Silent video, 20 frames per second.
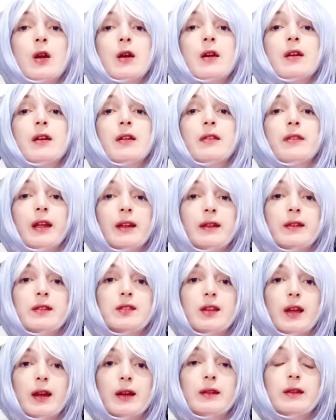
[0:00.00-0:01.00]
they
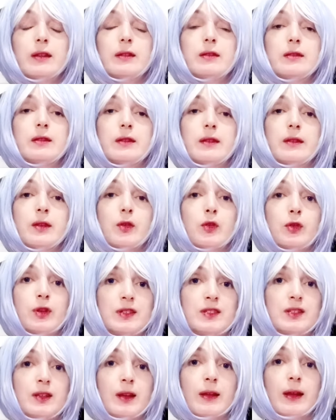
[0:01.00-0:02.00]
decided, the
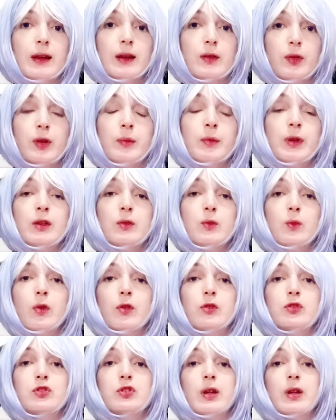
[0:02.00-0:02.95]
original agreement was